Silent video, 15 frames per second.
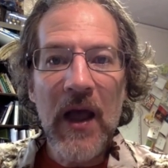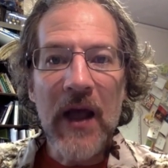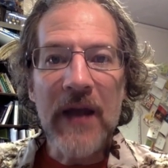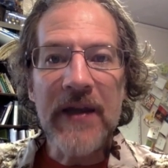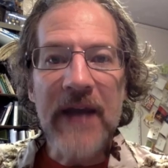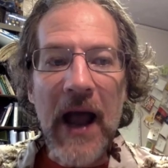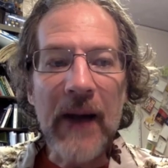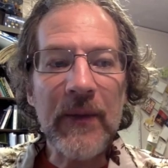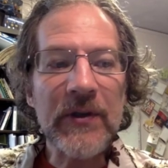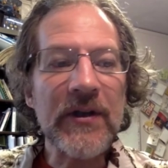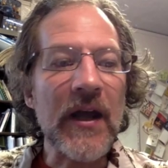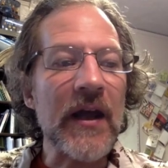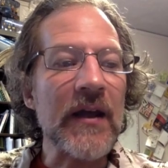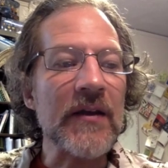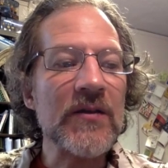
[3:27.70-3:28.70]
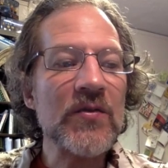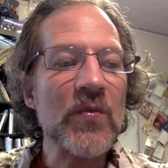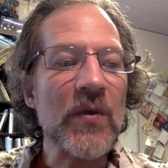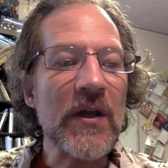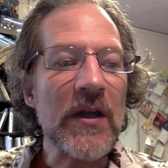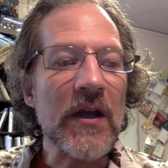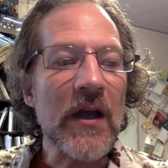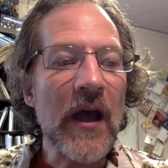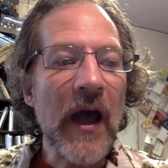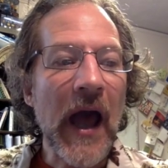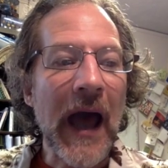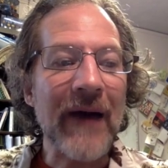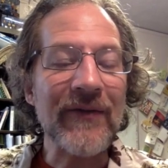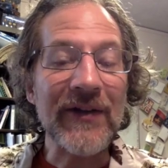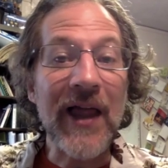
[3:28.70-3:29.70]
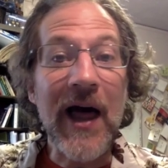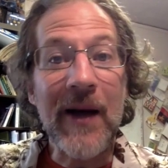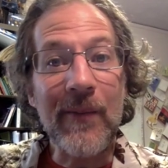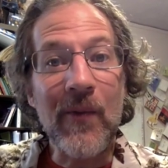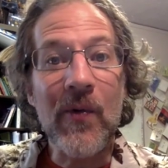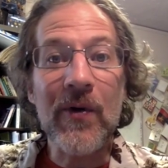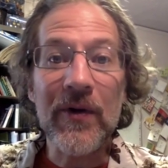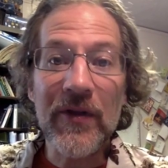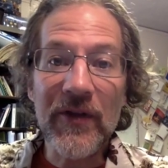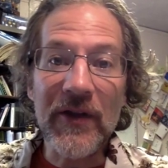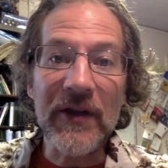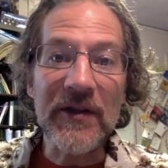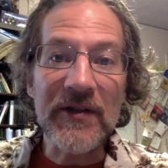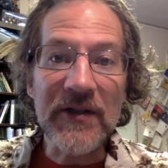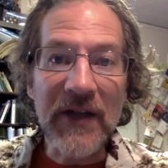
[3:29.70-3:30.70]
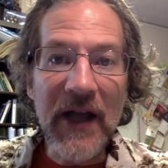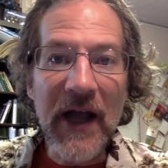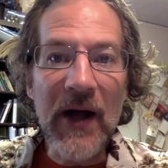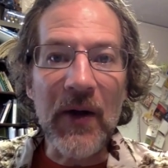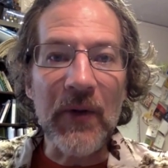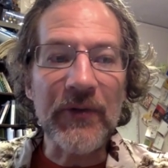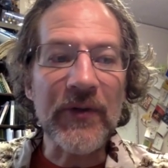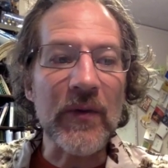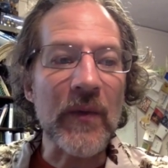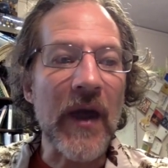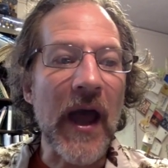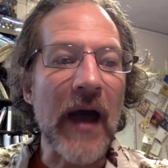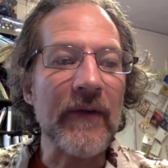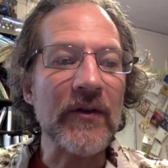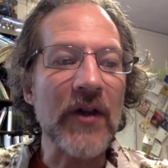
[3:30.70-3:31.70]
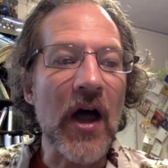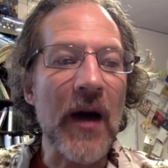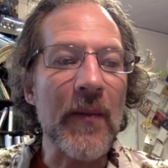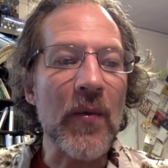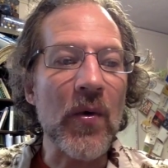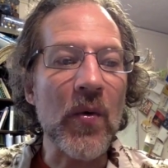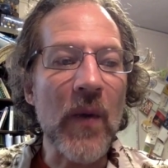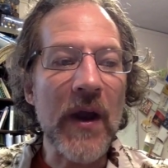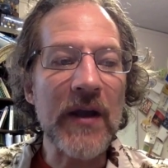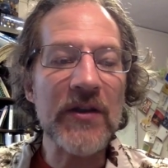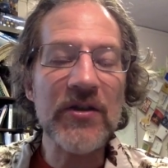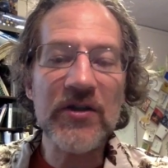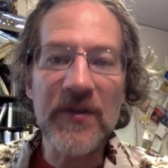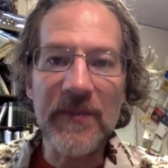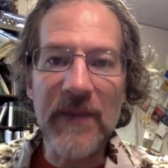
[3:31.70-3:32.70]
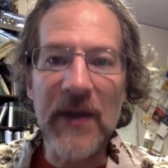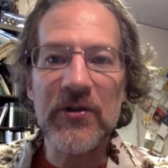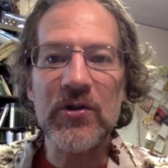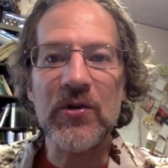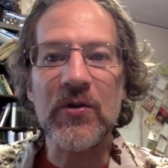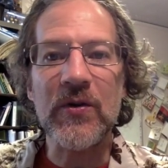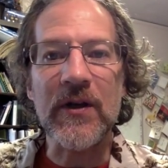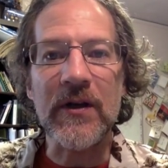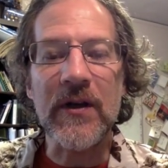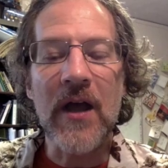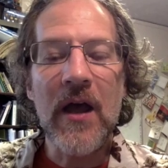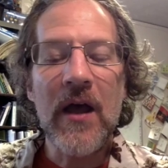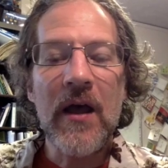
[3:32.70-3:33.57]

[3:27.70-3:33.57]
Nowadays, we have a lot more things to count, and we have a lot more ways to measure and